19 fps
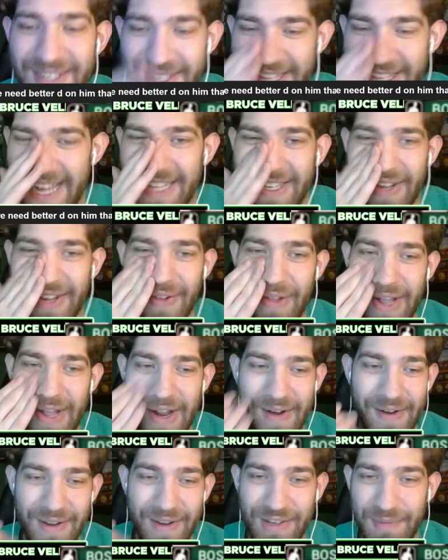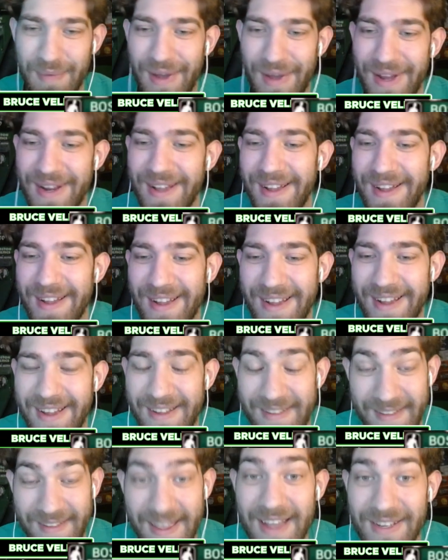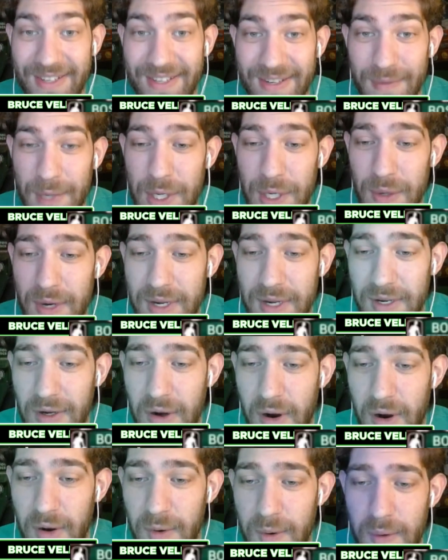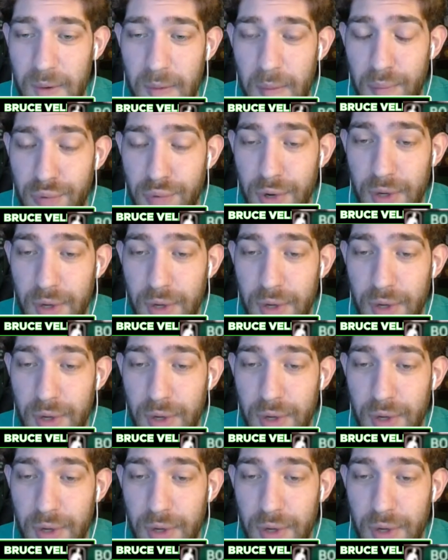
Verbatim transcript: That's hilarious. But yes, we do need to guard Brook